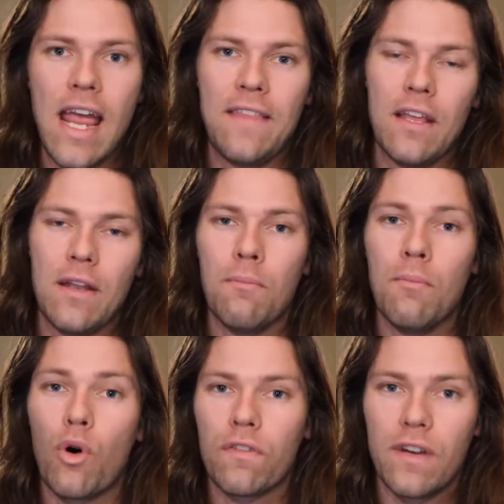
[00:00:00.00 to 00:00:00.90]
And then
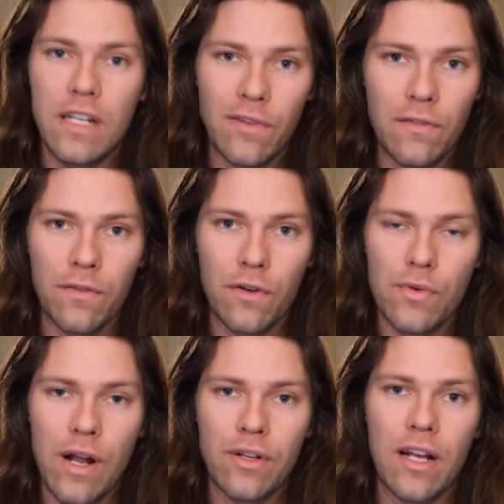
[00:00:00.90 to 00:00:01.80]
more funding for the
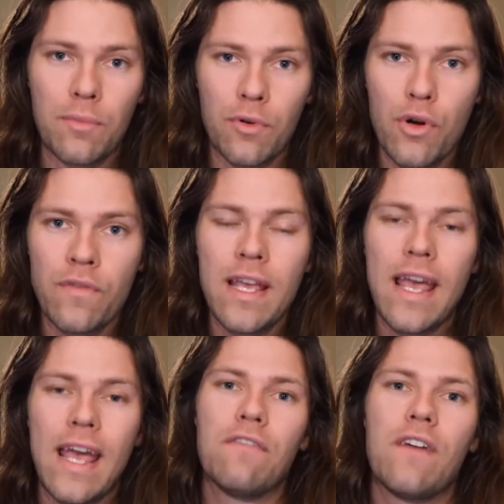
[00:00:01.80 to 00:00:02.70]
first round got approved,
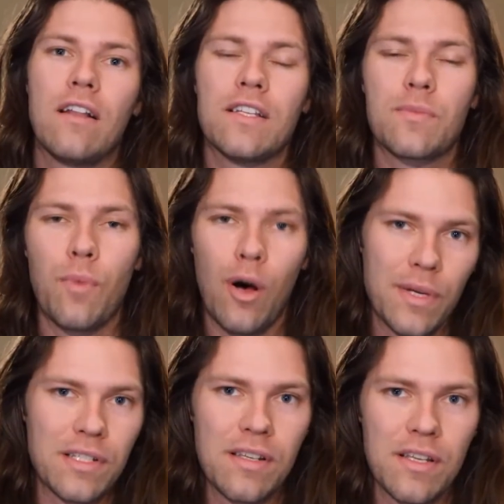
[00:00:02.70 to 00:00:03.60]
and finally small
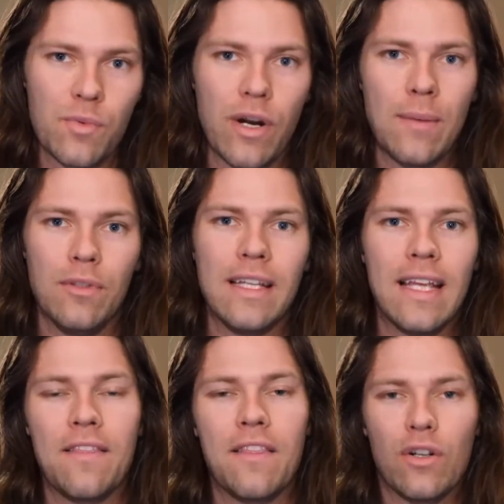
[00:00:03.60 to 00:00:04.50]
businesses were able to
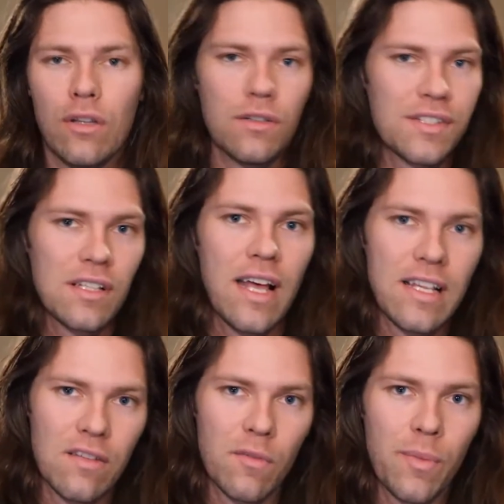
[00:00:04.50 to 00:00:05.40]
get their little
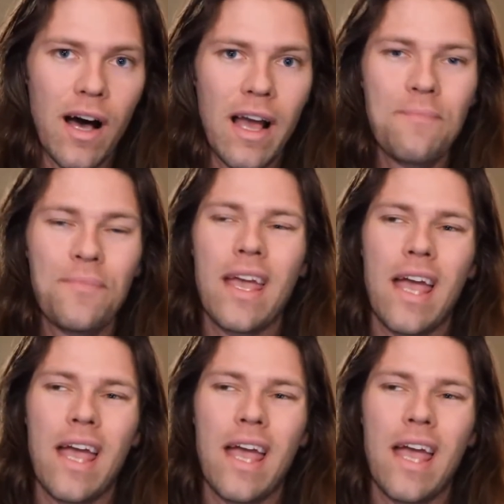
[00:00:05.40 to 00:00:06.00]
slice of the pie.